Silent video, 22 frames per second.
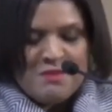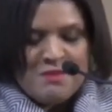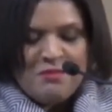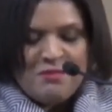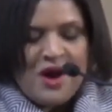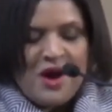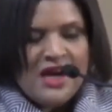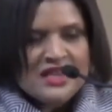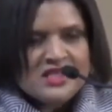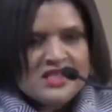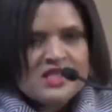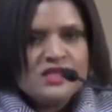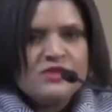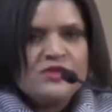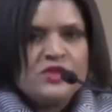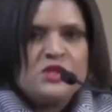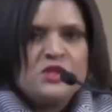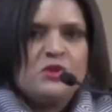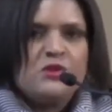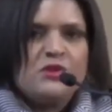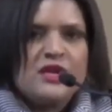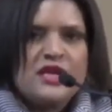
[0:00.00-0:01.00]
positive
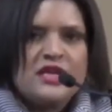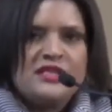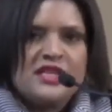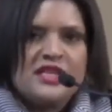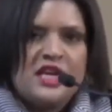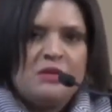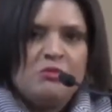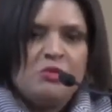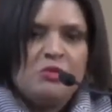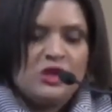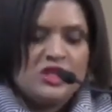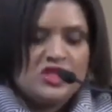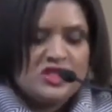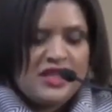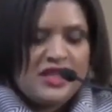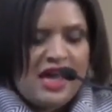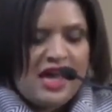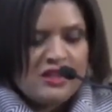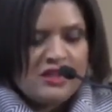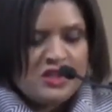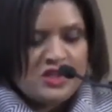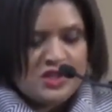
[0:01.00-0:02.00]
stories and more
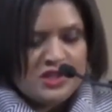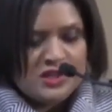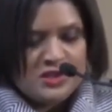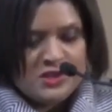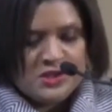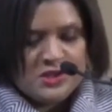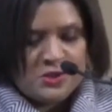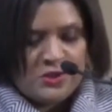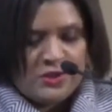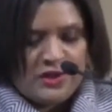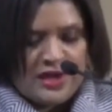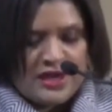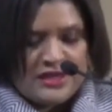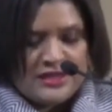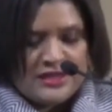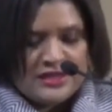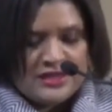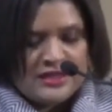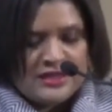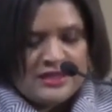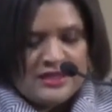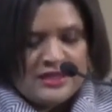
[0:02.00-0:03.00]
challenging stories,